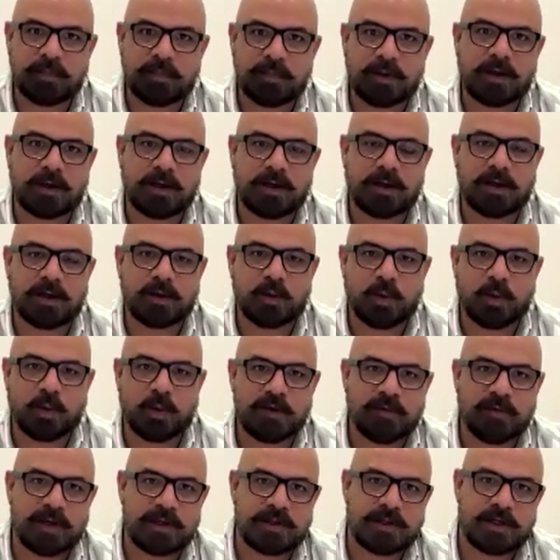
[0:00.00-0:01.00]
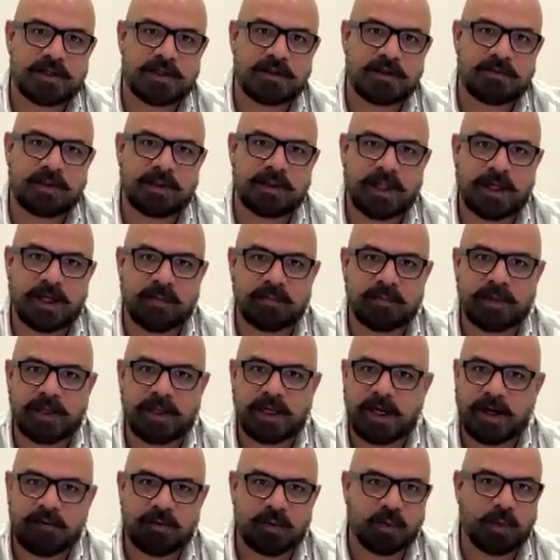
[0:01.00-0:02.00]
co-investors with them.
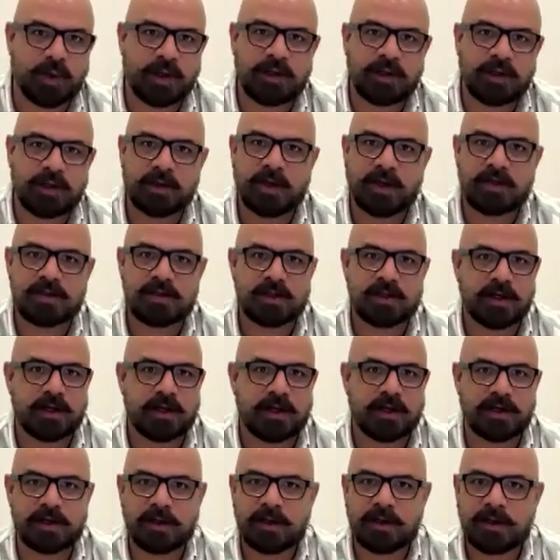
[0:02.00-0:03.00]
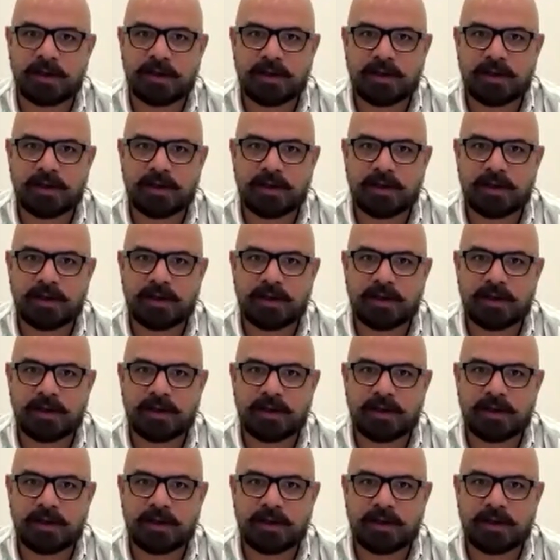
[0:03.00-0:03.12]
They have to exit.